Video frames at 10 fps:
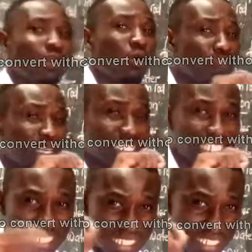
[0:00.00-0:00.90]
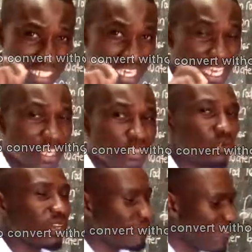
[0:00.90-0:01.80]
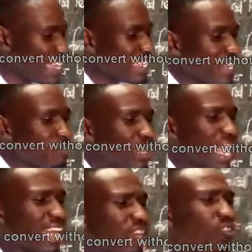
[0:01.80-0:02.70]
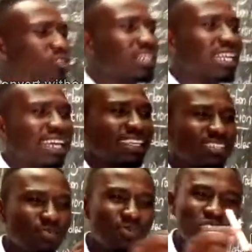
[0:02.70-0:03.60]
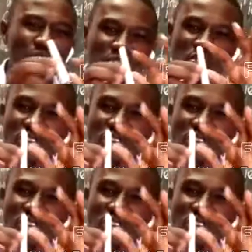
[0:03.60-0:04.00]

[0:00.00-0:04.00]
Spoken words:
opened it, you will find a black rod like this piece of chalk.